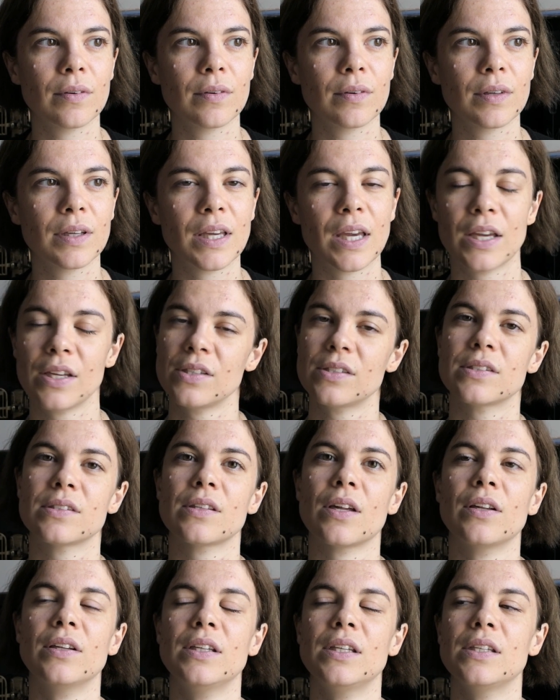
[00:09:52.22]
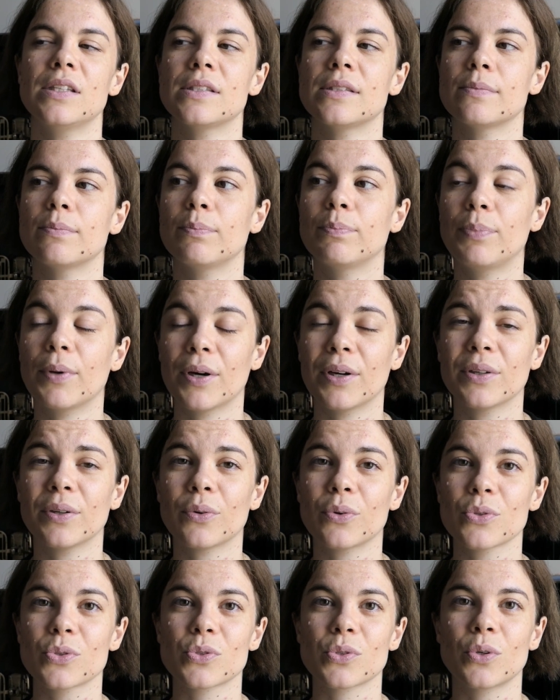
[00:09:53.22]
case studies, but
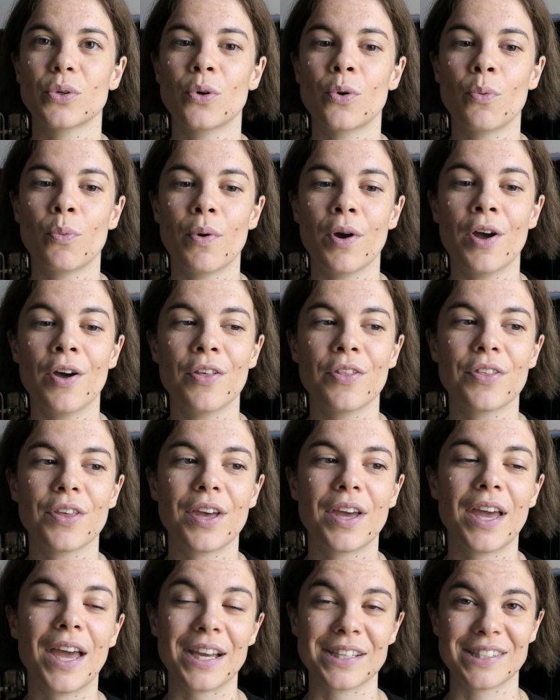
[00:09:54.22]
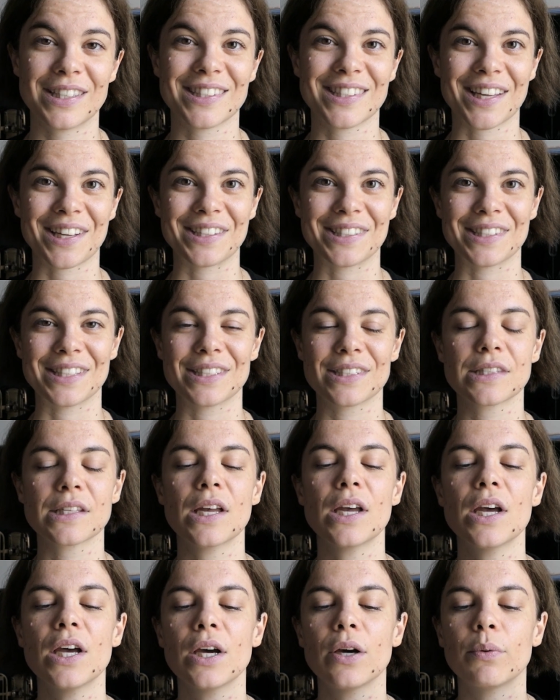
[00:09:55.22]
also with exercises,
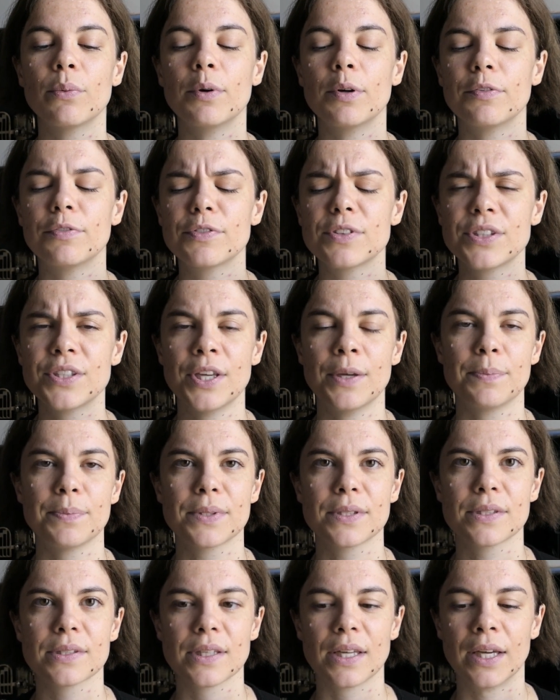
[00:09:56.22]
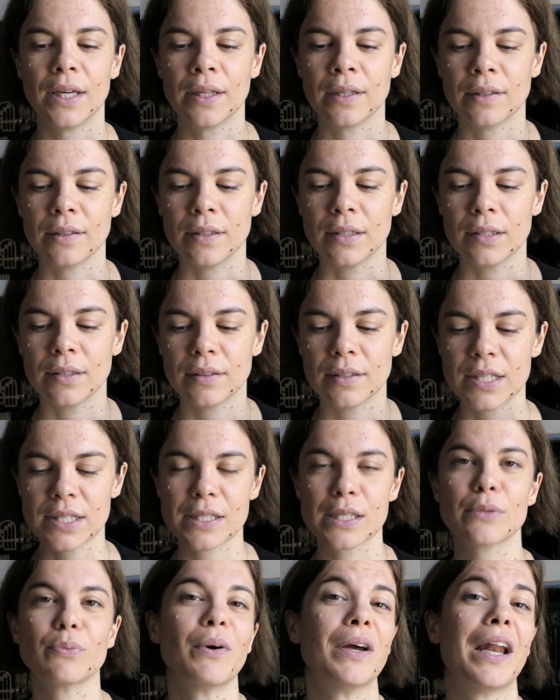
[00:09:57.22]
with tips. And this
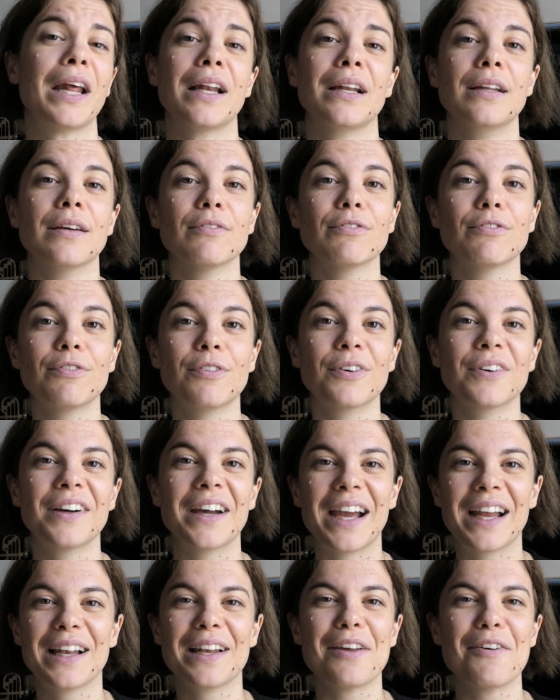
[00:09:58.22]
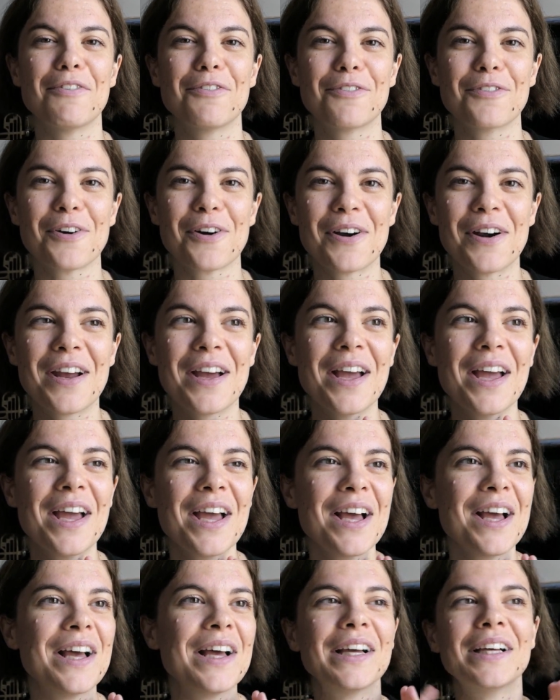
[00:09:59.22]
is what I live for. I live for
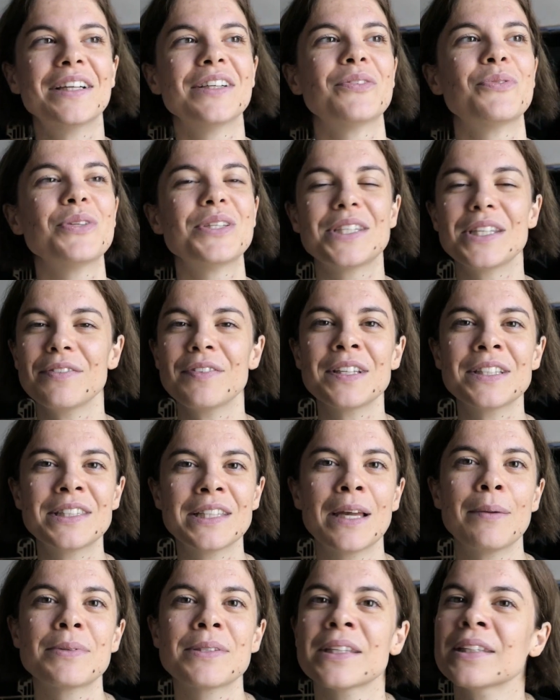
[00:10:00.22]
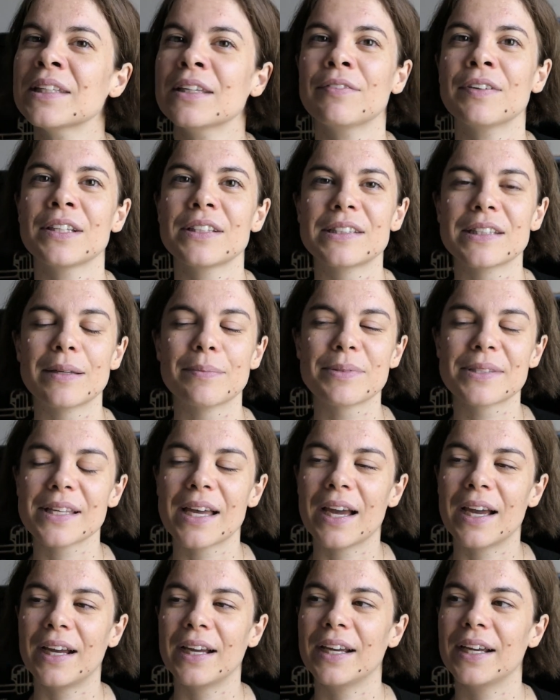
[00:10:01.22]
receiving tips and giving tips.
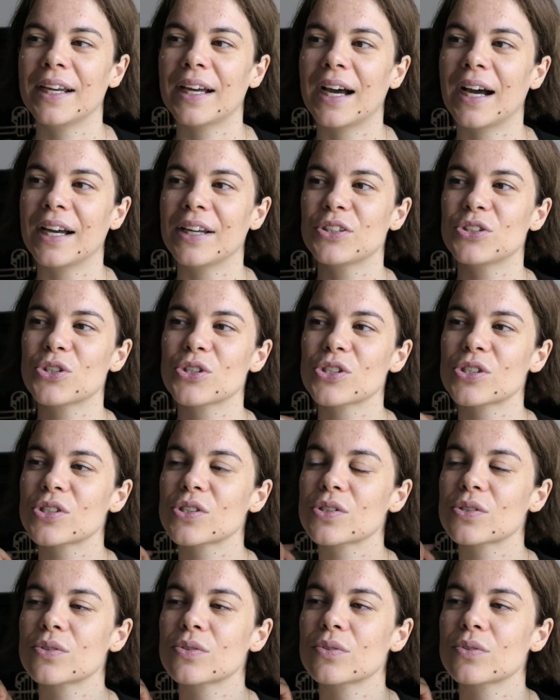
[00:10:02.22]
I, I just